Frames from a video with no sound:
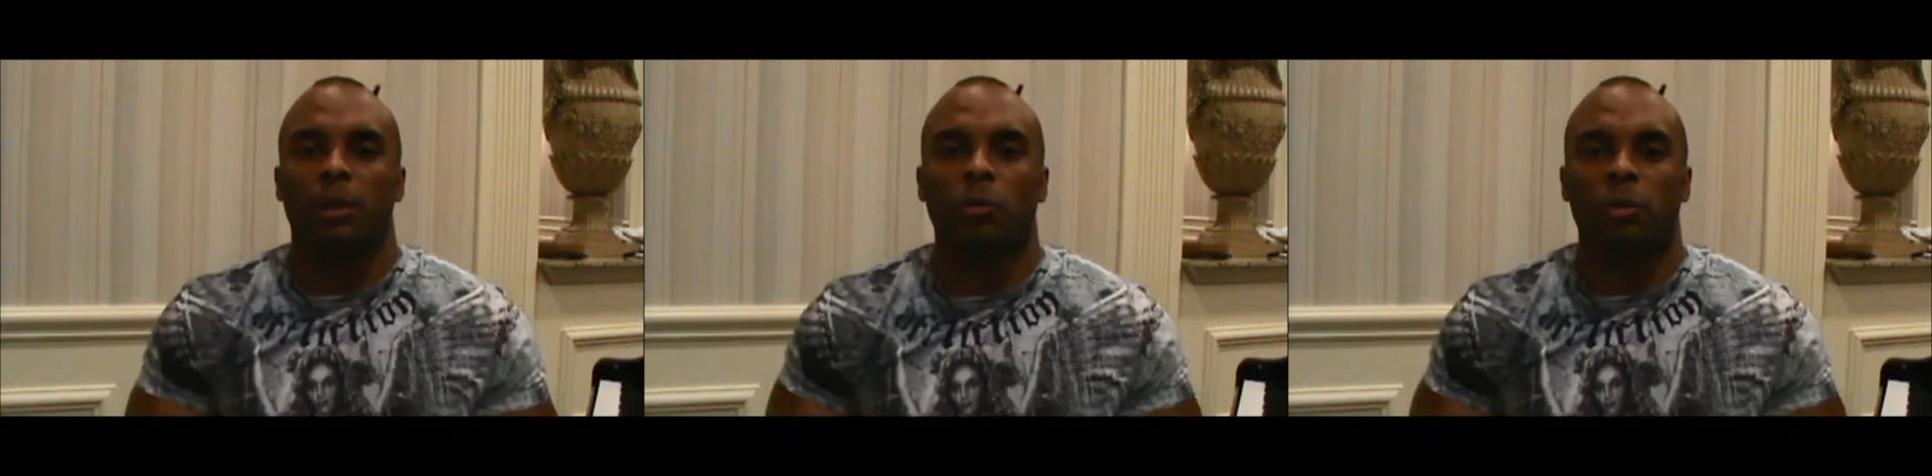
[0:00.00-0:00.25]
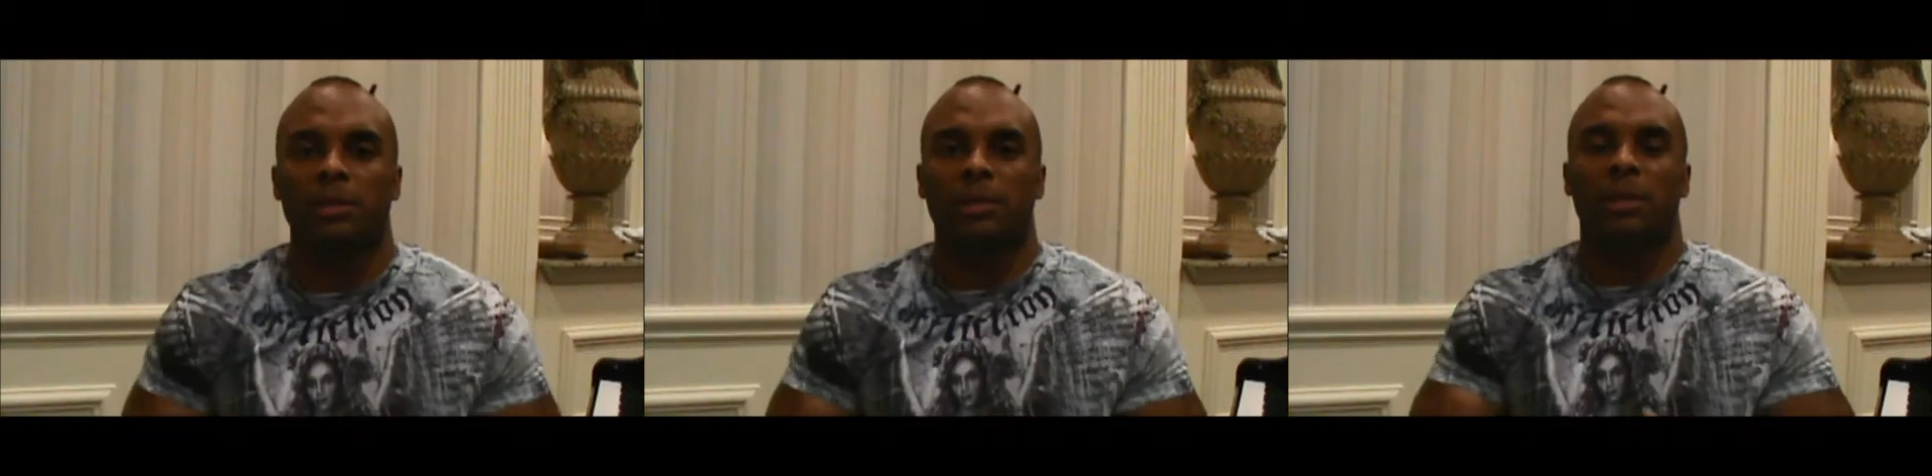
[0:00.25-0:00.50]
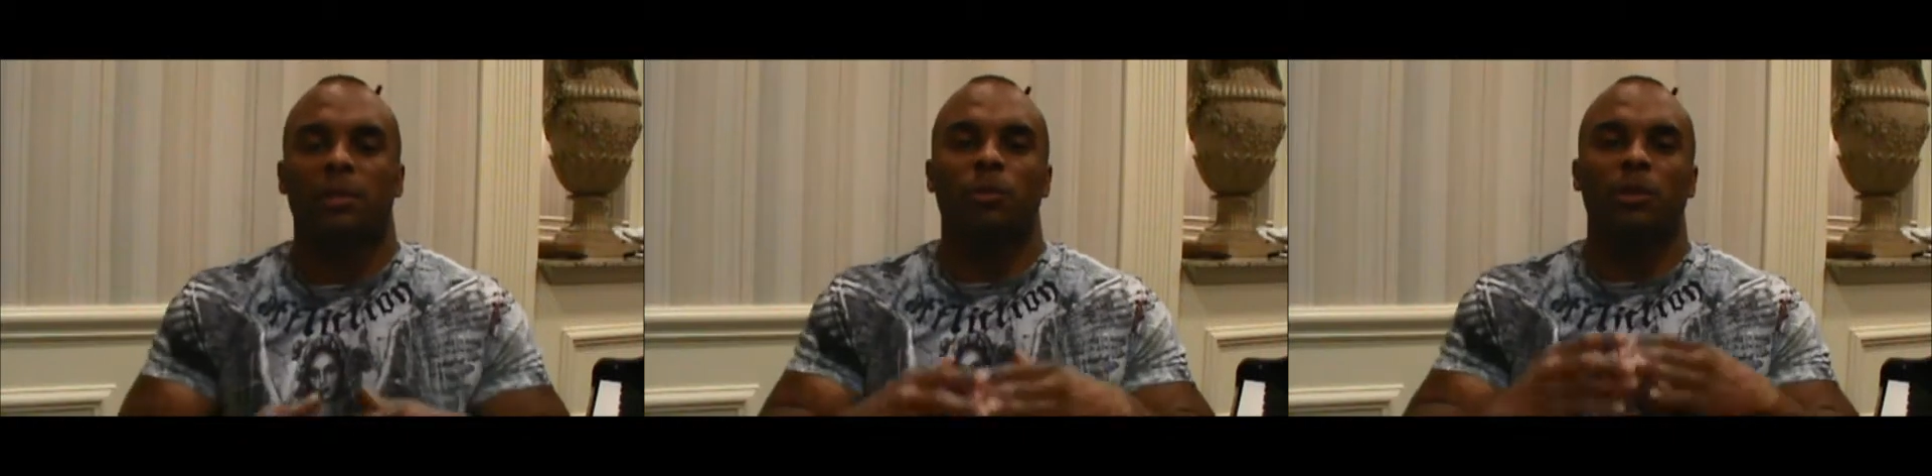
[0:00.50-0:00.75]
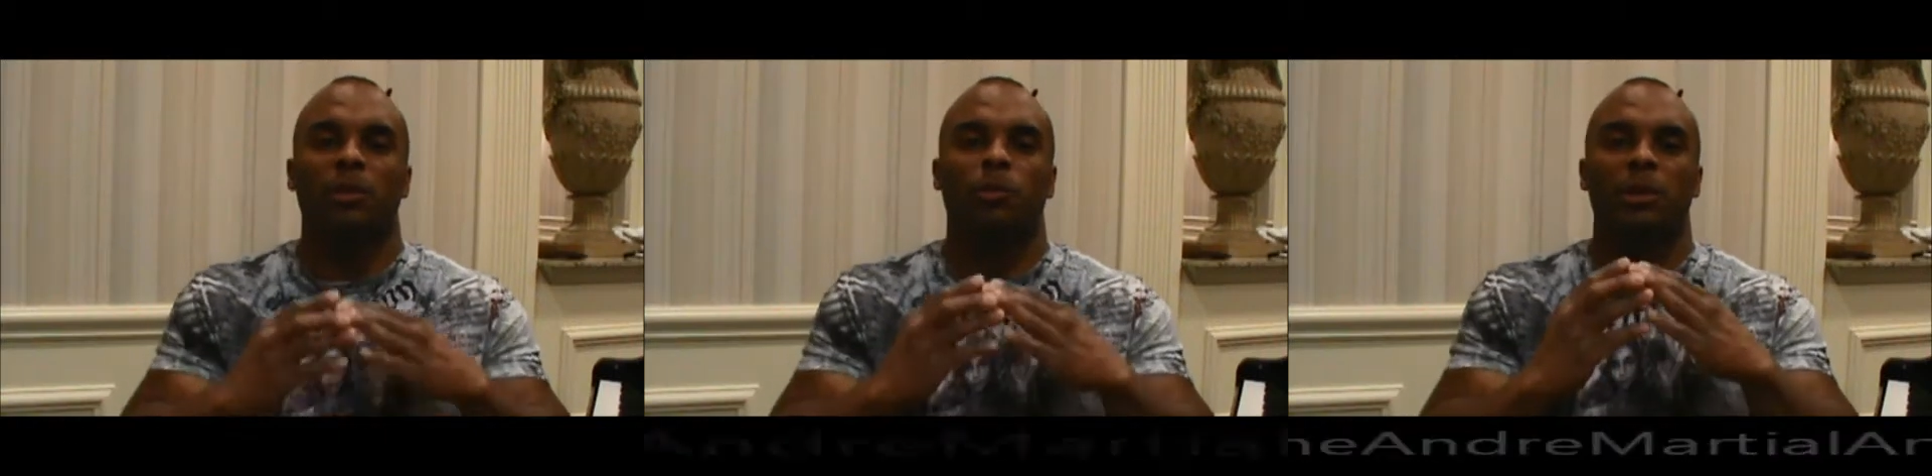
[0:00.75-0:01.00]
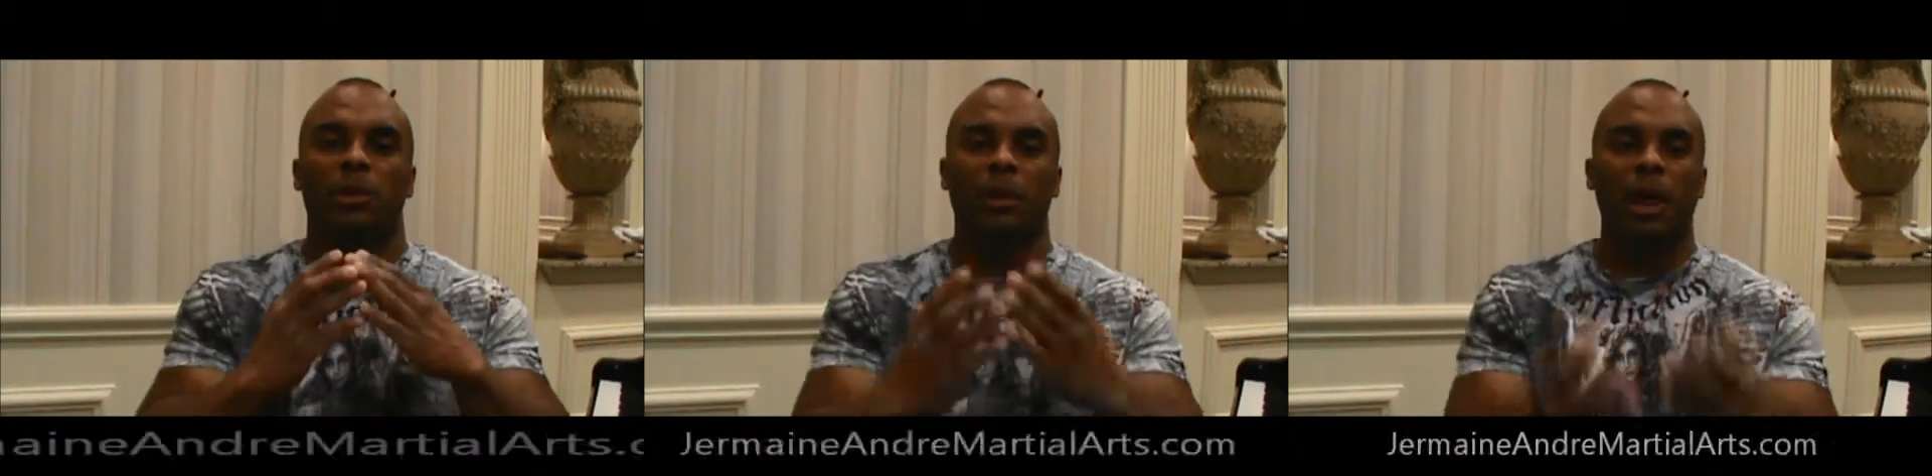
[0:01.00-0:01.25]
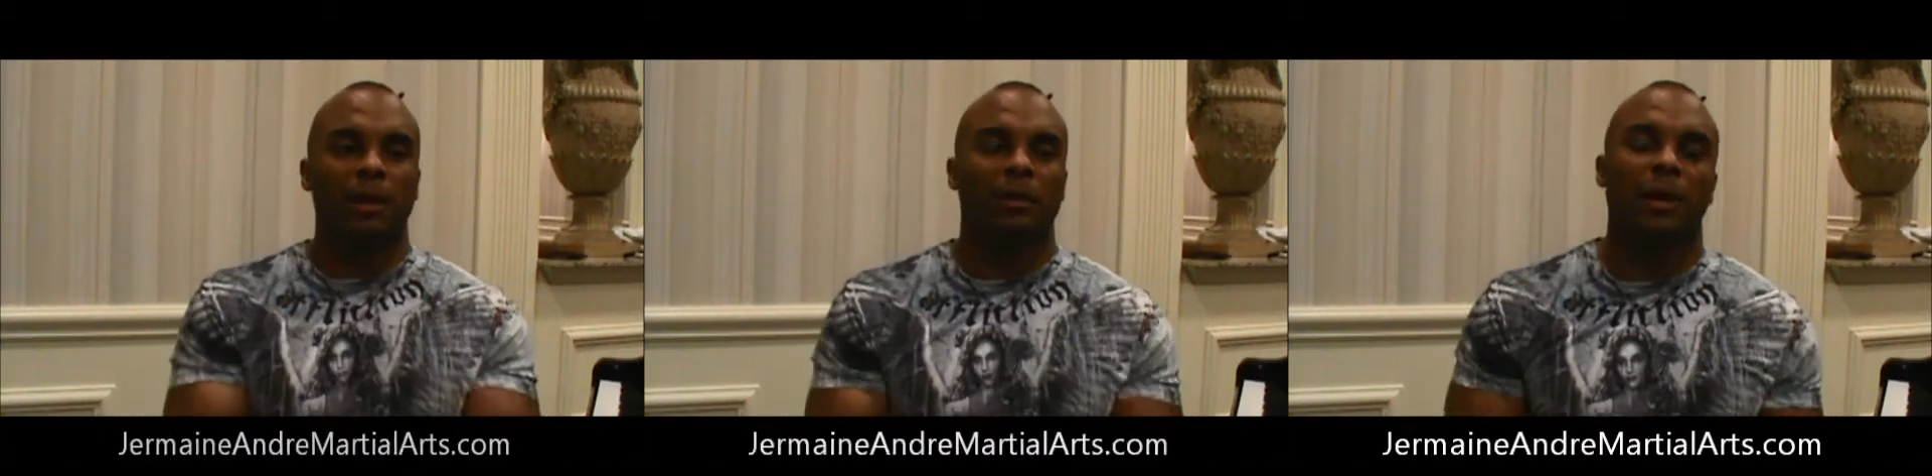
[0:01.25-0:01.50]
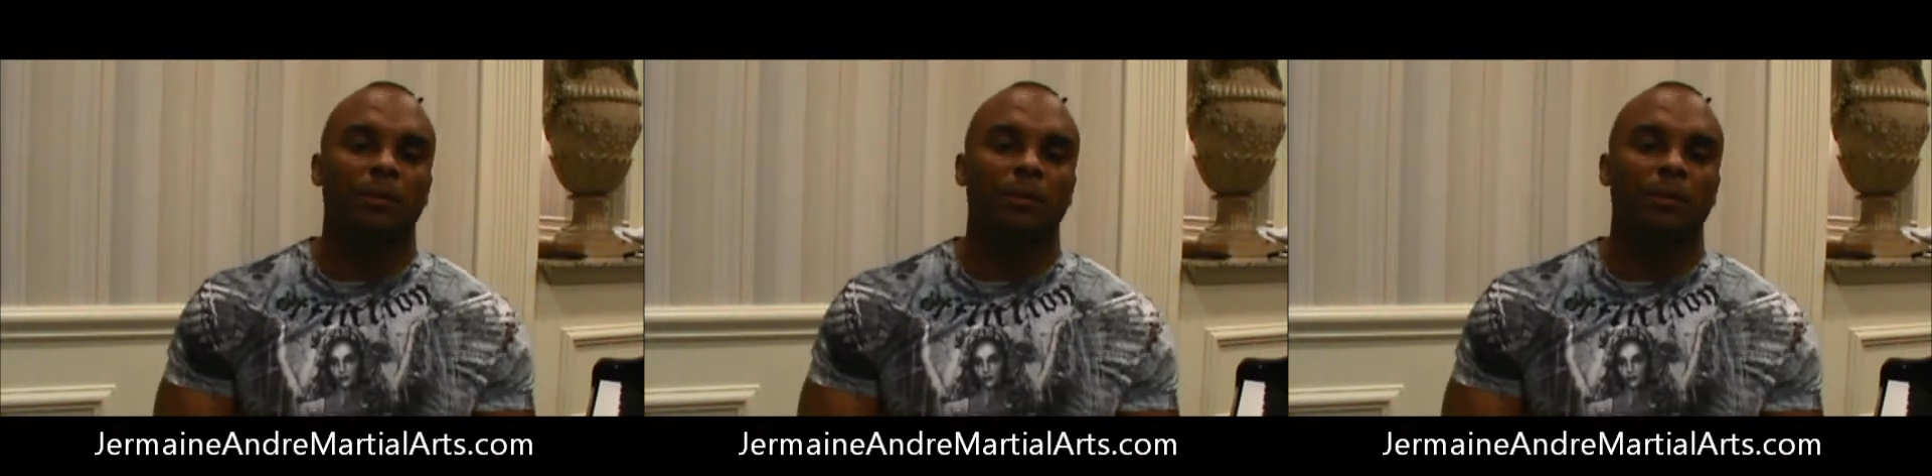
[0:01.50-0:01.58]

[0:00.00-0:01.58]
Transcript: Of course, and when you're locked